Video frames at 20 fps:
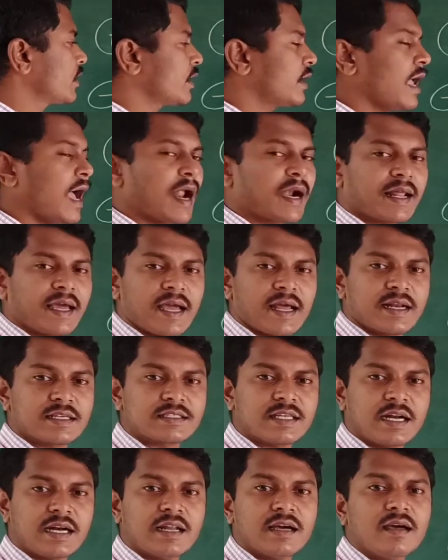
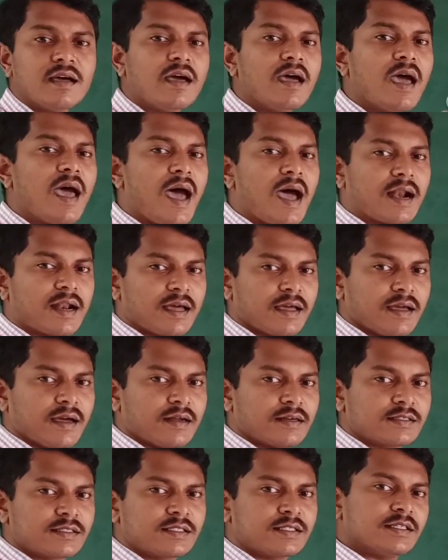cations and
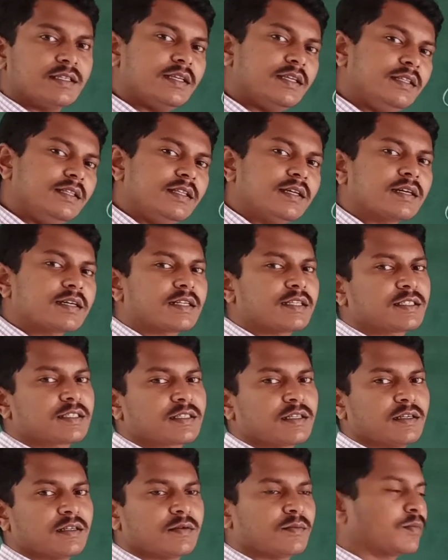anions in the
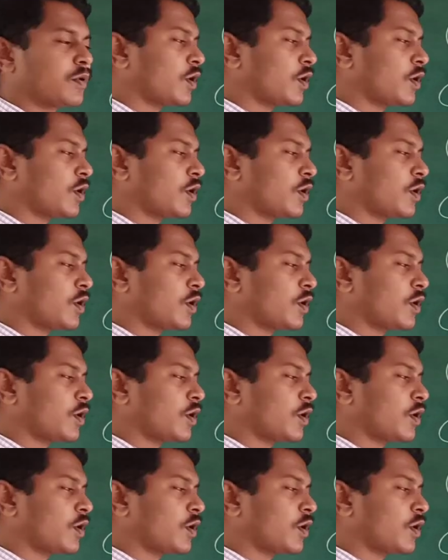crystal